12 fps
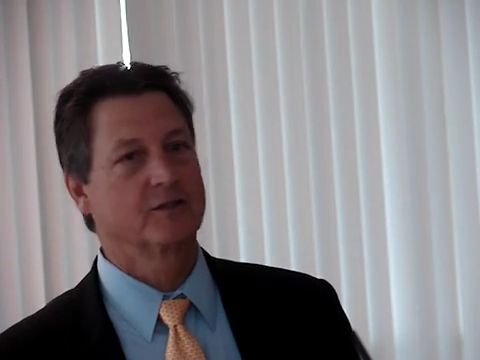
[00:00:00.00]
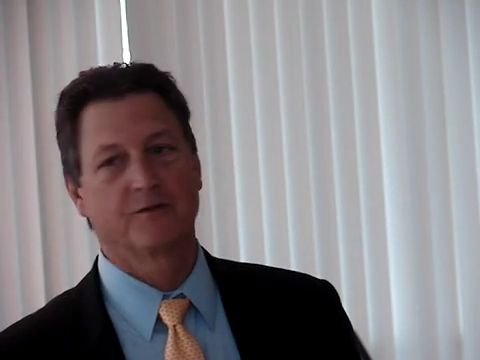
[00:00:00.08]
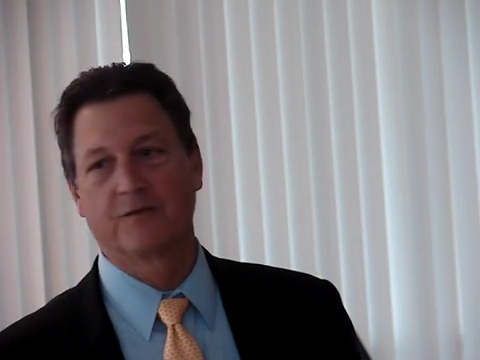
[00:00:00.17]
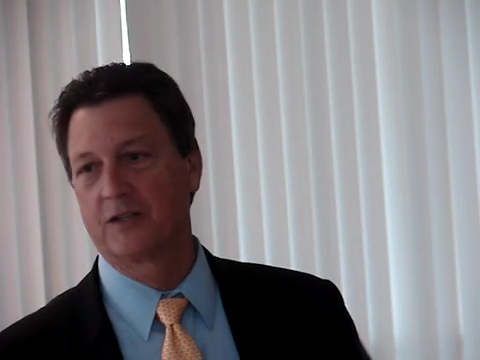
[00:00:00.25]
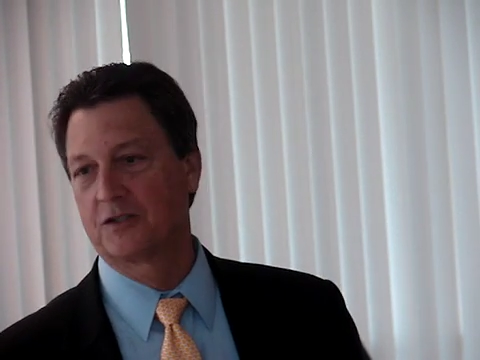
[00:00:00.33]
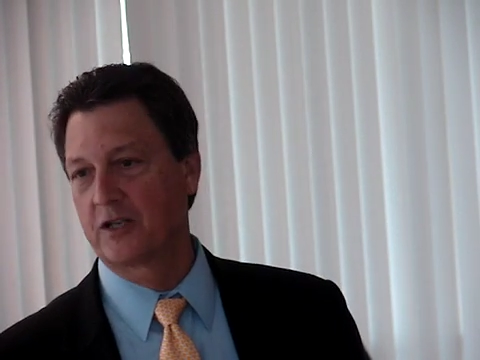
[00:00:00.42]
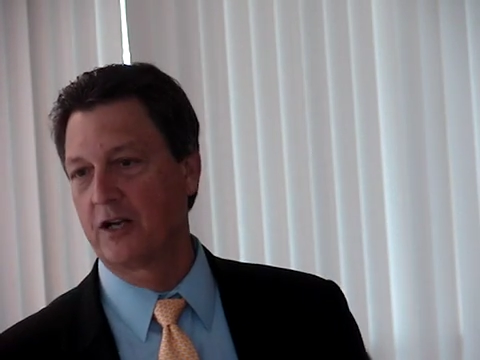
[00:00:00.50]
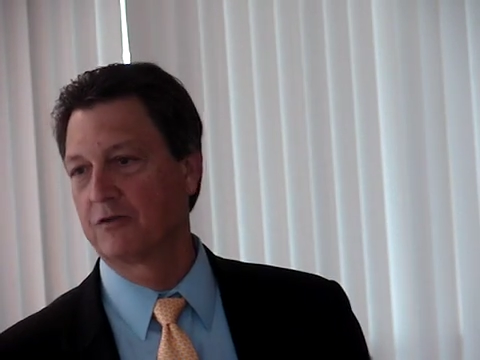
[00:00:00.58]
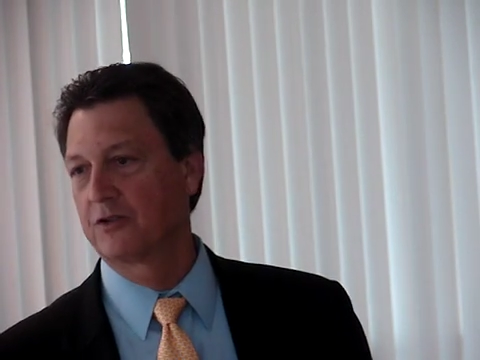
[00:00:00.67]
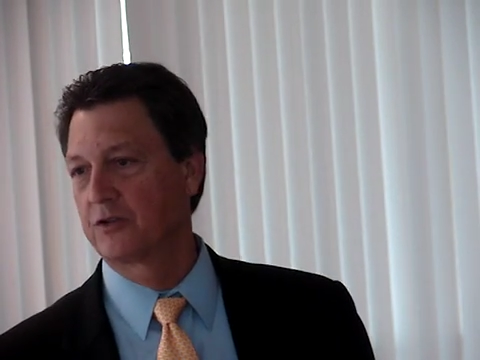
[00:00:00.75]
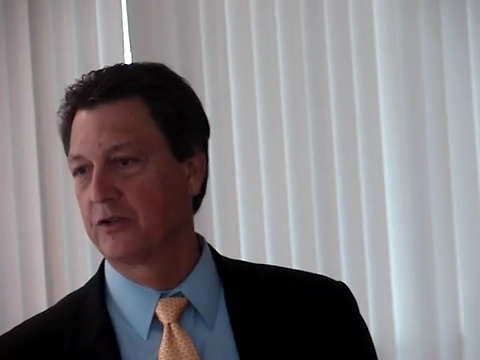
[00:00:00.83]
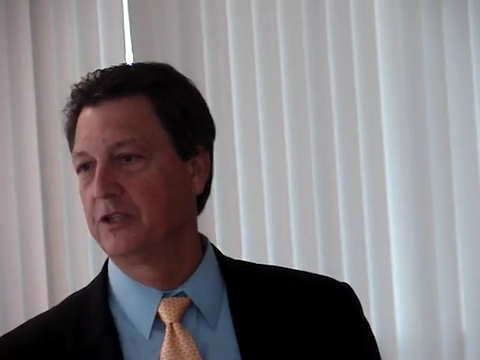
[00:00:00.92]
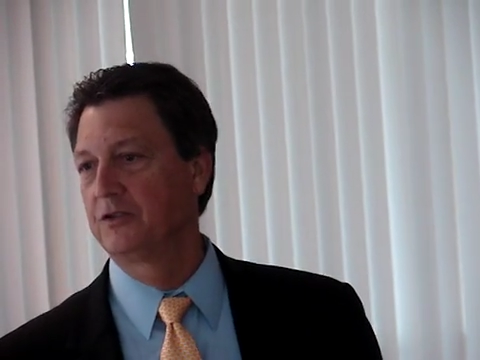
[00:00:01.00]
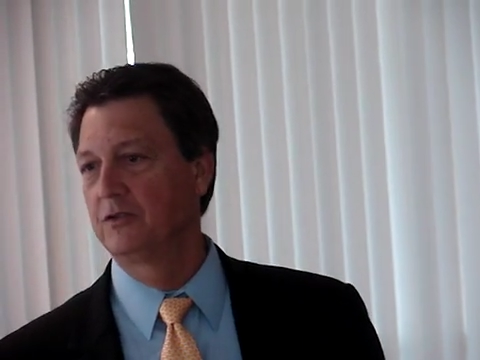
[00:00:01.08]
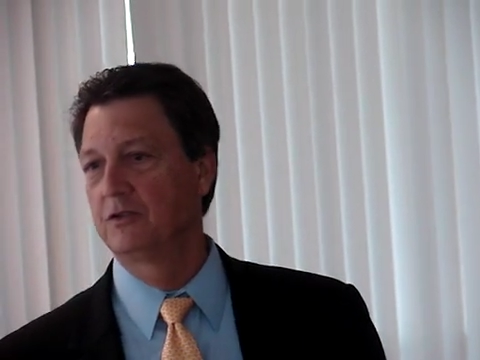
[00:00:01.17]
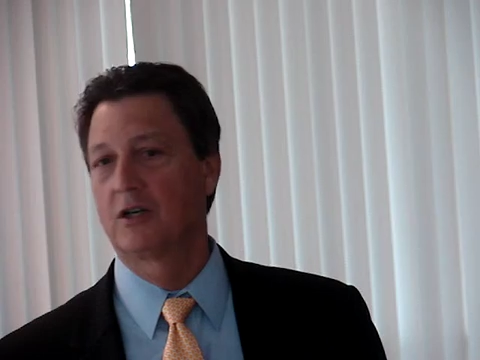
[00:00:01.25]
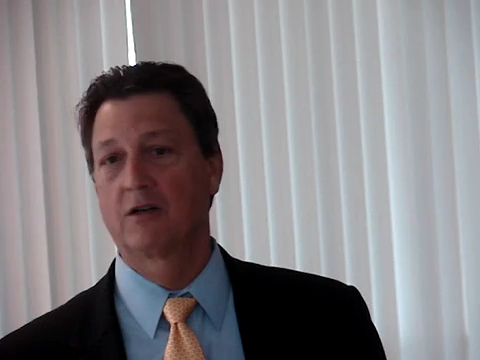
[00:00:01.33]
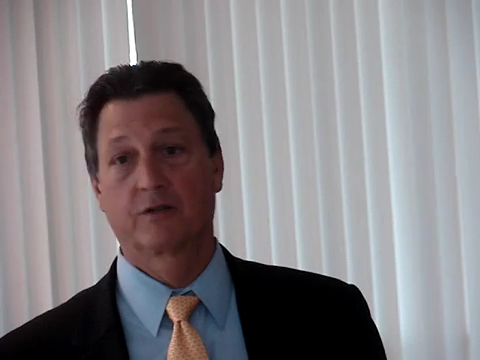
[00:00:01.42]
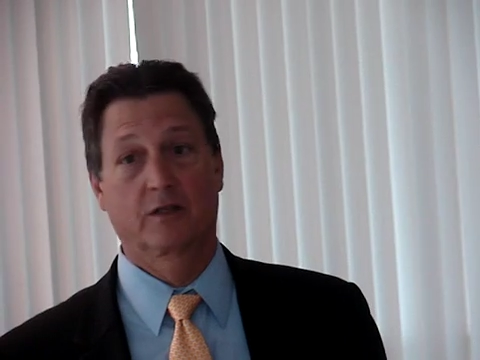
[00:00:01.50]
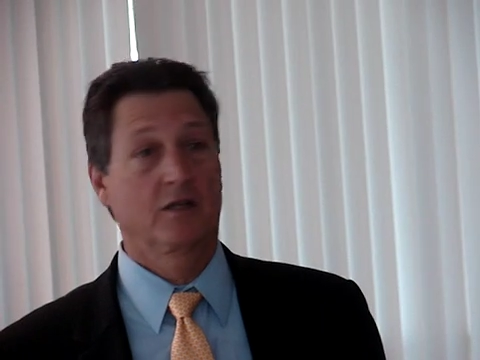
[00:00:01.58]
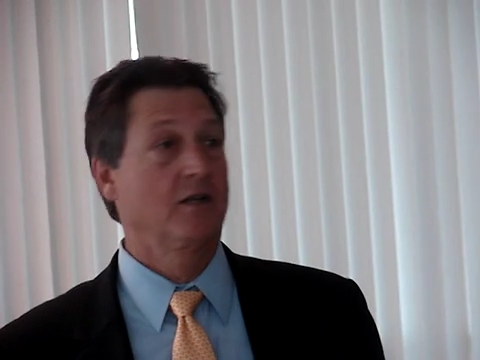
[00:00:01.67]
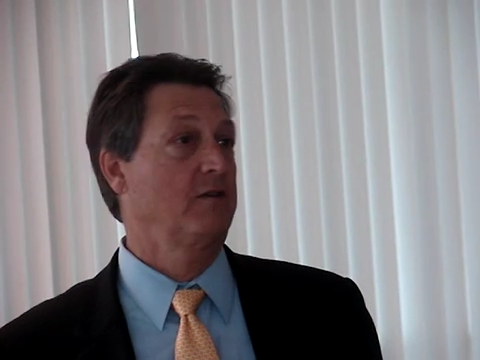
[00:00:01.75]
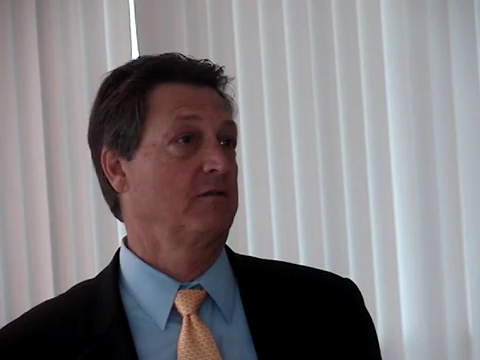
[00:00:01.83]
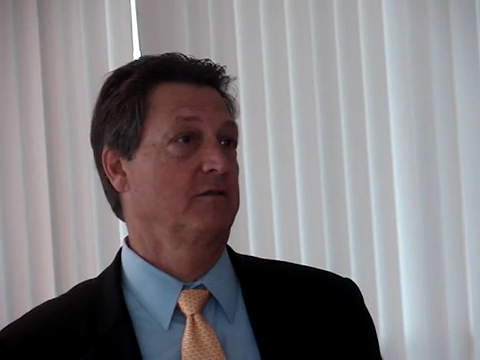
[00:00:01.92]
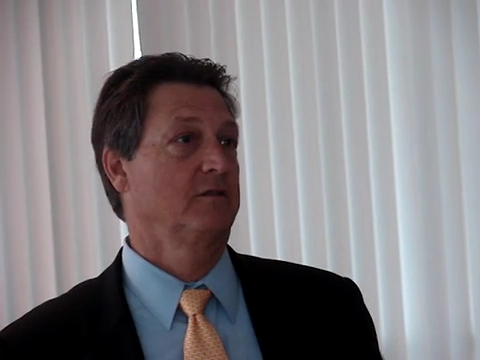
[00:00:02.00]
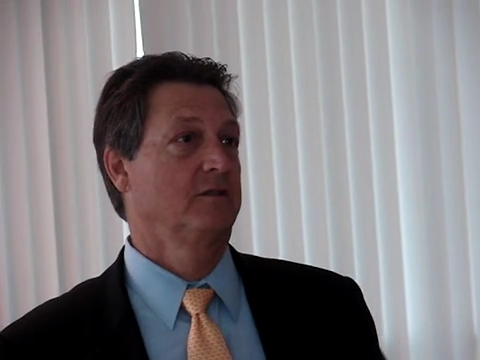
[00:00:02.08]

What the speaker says: If they stay on the tree too long, they're coming.